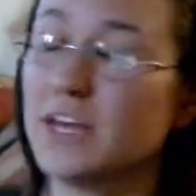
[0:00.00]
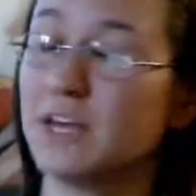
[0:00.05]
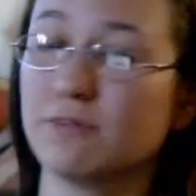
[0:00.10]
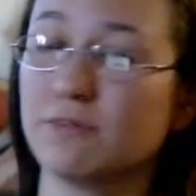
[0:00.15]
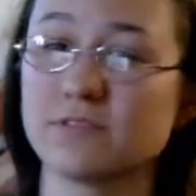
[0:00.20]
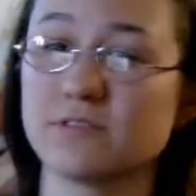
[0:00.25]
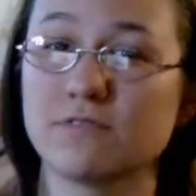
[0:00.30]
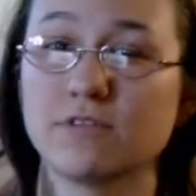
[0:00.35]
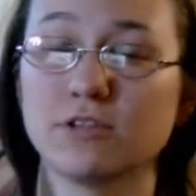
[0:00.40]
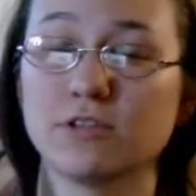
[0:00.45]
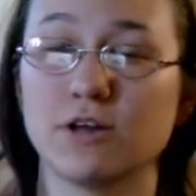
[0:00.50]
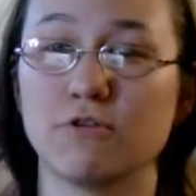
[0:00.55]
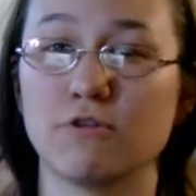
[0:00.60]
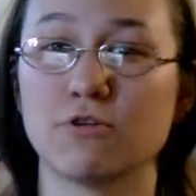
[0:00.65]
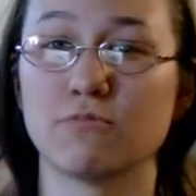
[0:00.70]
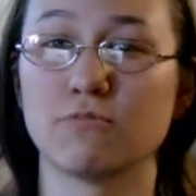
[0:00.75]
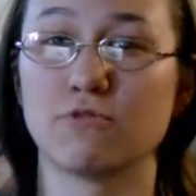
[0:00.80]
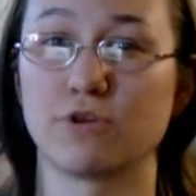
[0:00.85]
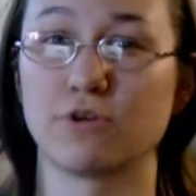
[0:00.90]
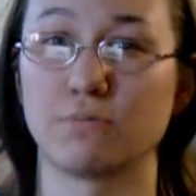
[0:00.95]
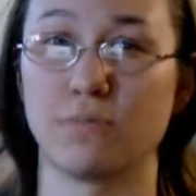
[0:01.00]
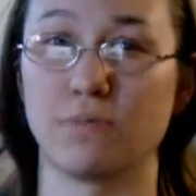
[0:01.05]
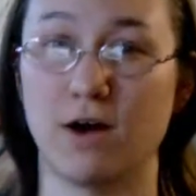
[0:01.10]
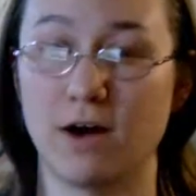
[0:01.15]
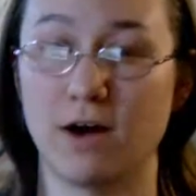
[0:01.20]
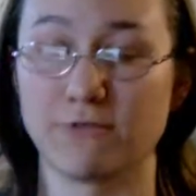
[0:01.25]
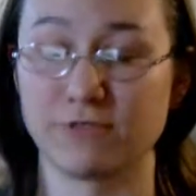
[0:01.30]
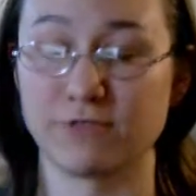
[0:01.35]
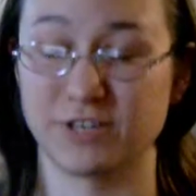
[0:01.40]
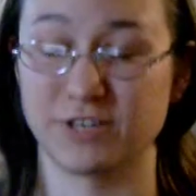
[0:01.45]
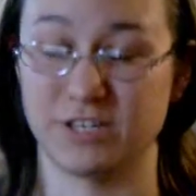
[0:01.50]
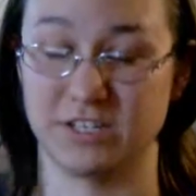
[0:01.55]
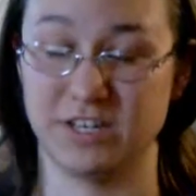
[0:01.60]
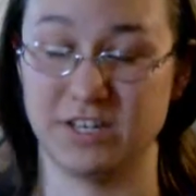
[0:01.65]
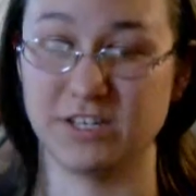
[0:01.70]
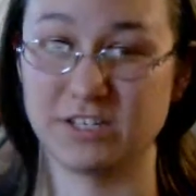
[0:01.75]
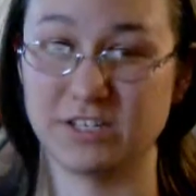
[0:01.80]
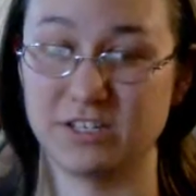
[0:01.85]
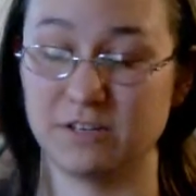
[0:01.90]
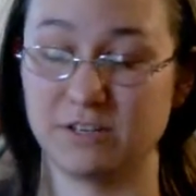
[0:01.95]
He was of a lower, more impoverished
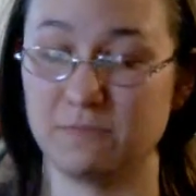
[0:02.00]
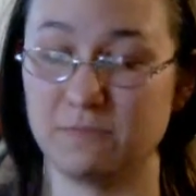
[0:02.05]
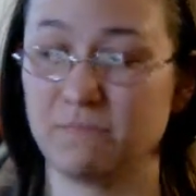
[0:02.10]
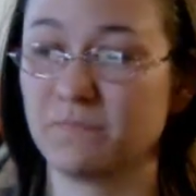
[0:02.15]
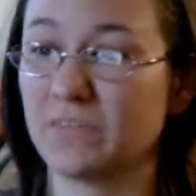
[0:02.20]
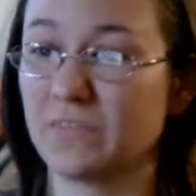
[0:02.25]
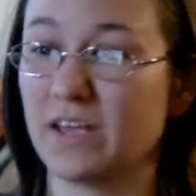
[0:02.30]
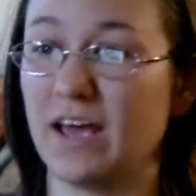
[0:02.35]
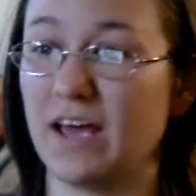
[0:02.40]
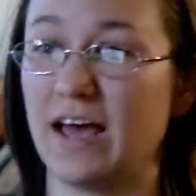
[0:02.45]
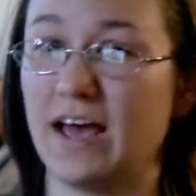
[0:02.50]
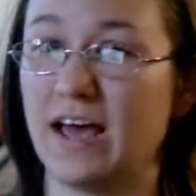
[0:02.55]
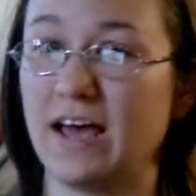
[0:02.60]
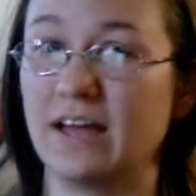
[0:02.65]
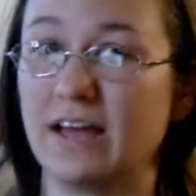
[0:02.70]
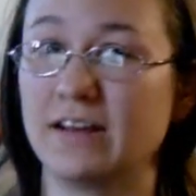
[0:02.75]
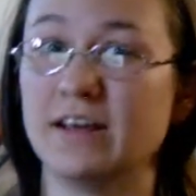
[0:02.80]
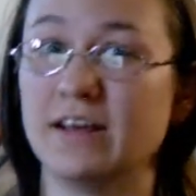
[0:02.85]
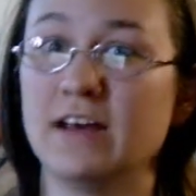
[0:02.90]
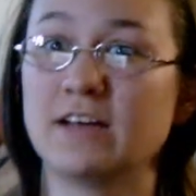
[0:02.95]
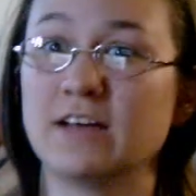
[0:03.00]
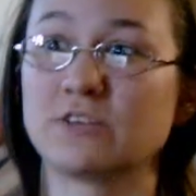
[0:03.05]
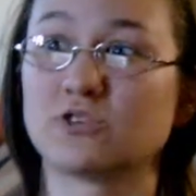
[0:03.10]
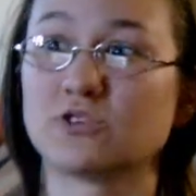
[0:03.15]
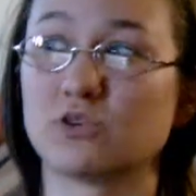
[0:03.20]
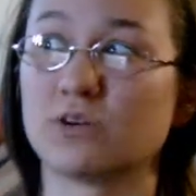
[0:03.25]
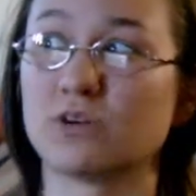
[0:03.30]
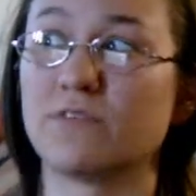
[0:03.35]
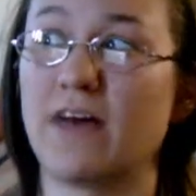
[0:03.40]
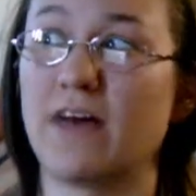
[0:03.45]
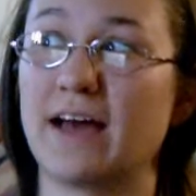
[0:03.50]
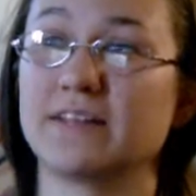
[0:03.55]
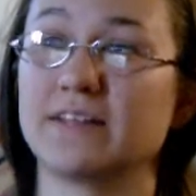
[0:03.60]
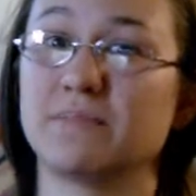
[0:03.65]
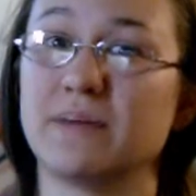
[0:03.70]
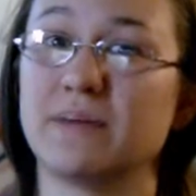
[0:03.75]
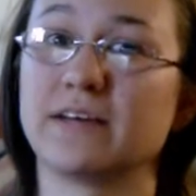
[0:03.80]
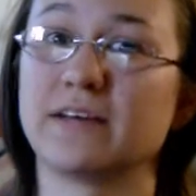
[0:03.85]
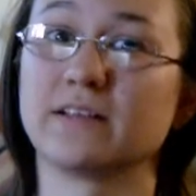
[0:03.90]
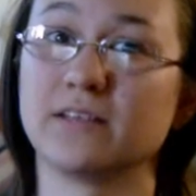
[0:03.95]
station, and sort of had
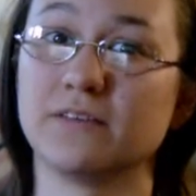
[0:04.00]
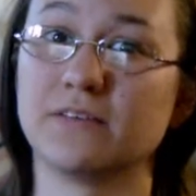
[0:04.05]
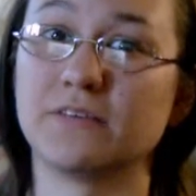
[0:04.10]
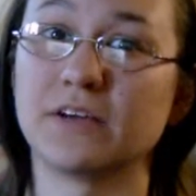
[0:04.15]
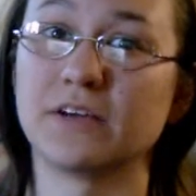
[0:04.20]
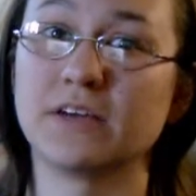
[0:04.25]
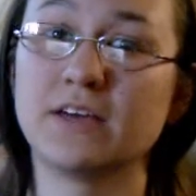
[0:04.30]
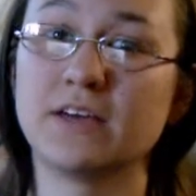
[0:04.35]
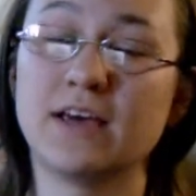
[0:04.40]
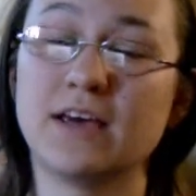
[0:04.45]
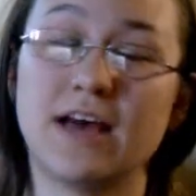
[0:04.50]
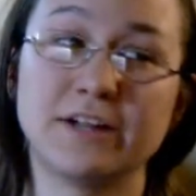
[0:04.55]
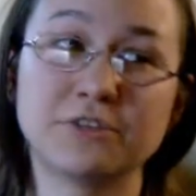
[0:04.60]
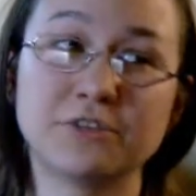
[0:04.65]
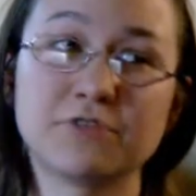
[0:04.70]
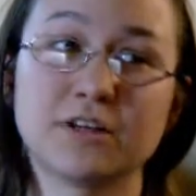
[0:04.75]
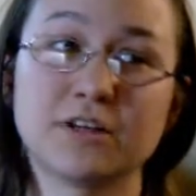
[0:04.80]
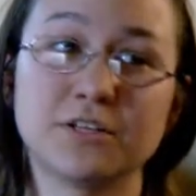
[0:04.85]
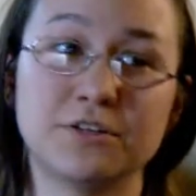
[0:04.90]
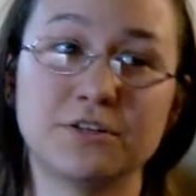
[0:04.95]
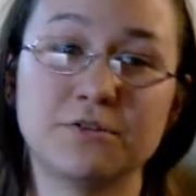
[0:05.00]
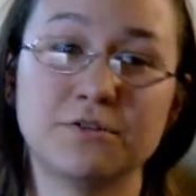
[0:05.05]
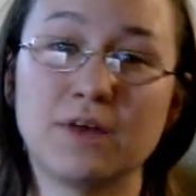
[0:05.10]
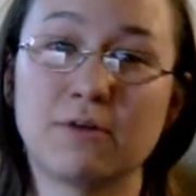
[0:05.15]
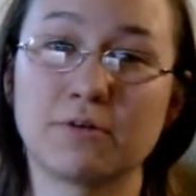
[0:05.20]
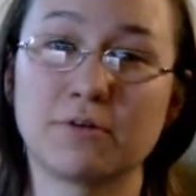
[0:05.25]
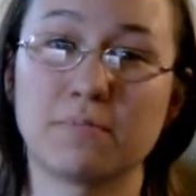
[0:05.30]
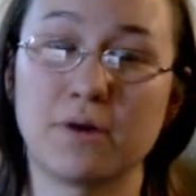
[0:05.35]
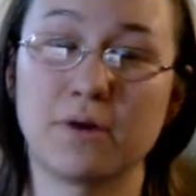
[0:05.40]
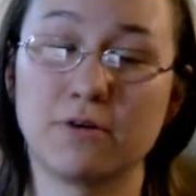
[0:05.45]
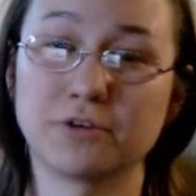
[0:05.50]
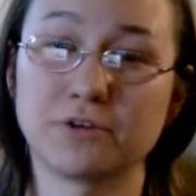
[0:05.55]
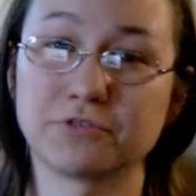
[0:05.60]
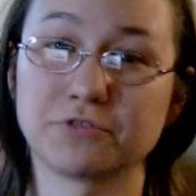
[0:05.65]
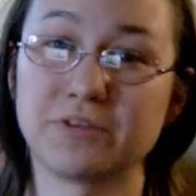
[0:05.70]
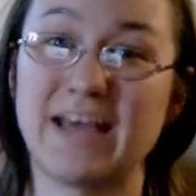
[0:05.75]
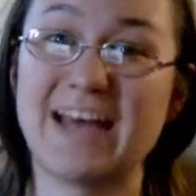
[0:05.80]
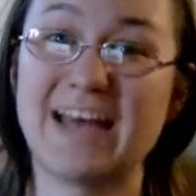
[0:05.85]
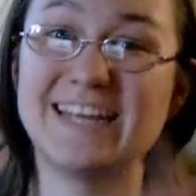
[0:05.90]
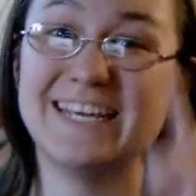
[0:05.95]
to make a living, and he tried to do that with
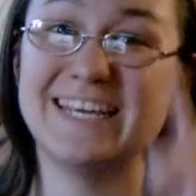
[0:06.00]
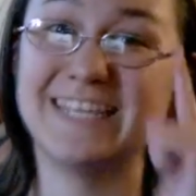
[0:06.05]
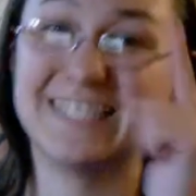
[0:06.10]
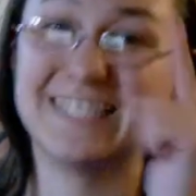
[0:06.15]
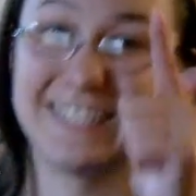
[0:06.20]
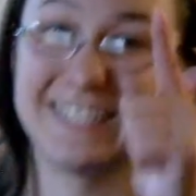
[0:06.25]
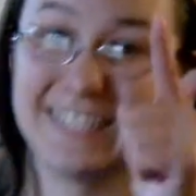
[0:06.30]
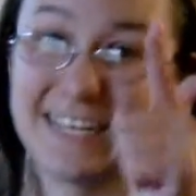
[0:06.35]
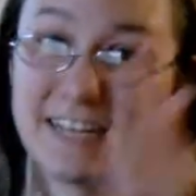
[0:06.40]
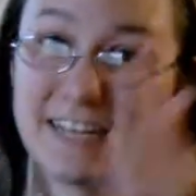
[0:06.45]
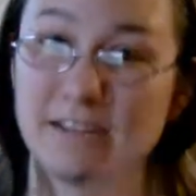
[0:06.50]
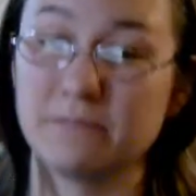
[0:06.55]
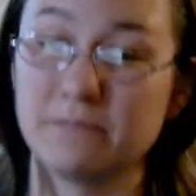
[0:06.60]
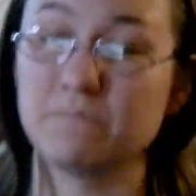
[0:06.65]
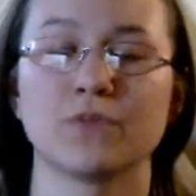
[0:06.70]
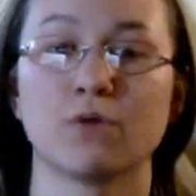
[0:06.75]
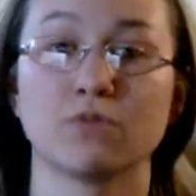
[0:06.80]
poetry, and he did.